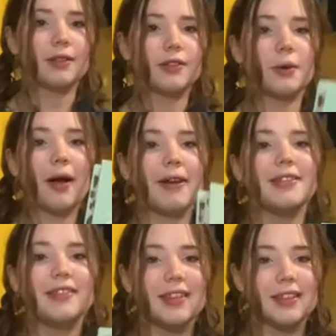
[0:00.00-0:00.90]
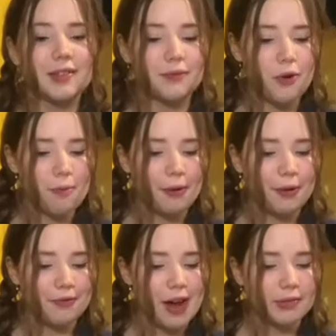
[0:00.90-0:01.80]
So I rated this
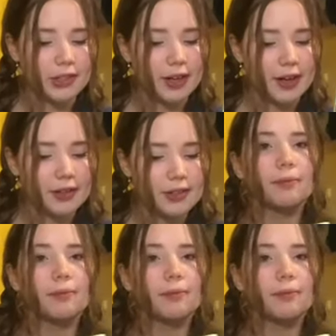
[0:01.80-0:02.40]
4.5 stars.